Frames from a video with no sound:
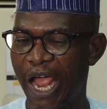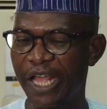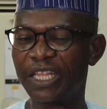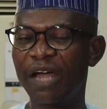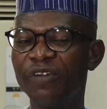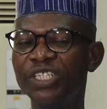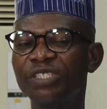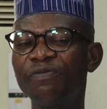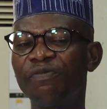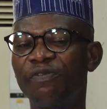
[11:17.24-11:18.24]

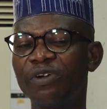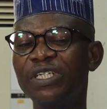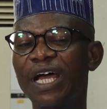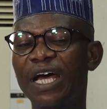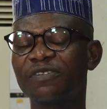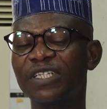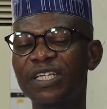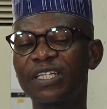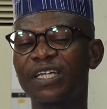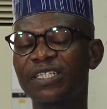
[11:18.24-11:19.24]
intervention fund has been
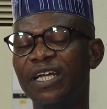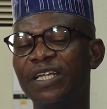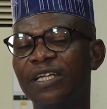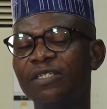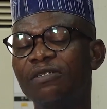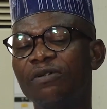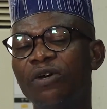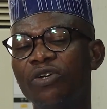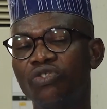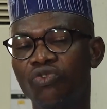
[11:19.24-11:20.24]
set aside that look
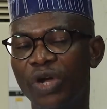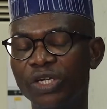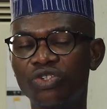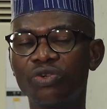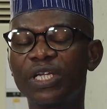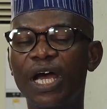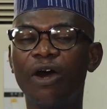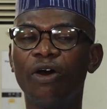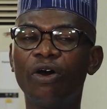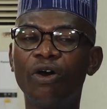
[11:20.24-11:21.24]
to ensure
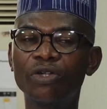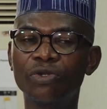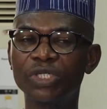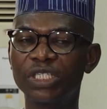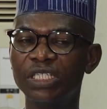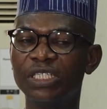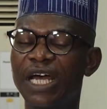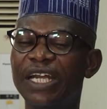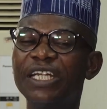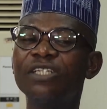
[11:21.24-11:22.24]
that all those things
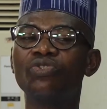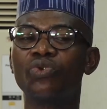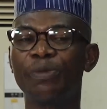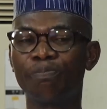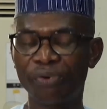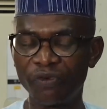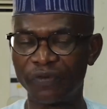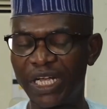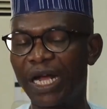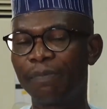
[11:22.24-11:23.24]
that need to
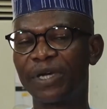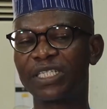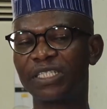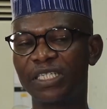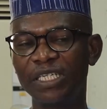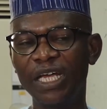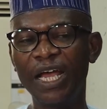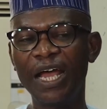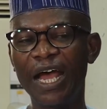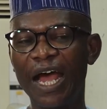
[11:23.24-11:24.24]
improve the capacity
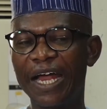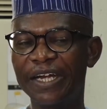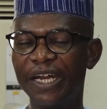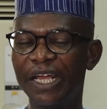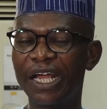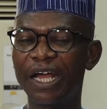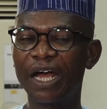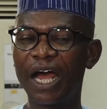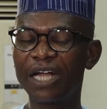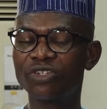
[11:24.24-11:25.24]
and the
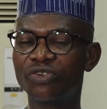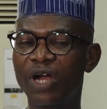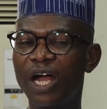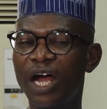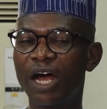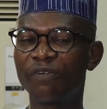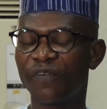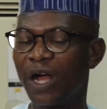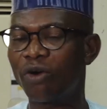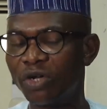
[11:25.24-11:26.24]
actual
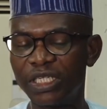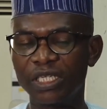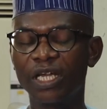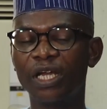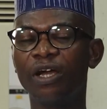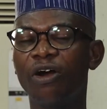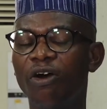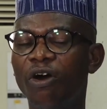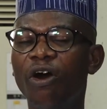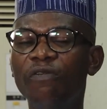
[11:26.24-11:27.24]
faculty
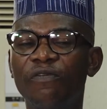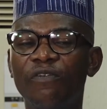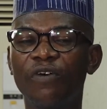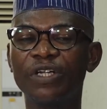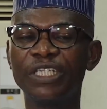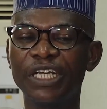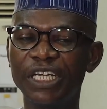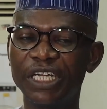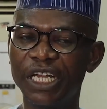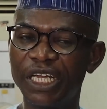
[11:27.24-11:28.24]
of the
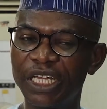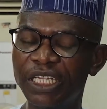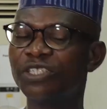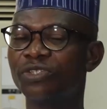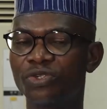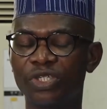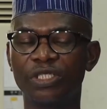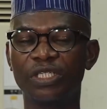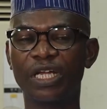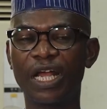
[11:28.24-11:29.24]

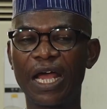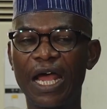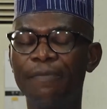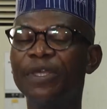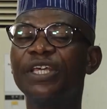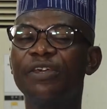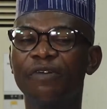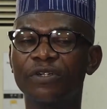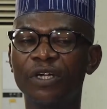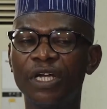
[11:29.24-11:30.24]
institution are being given.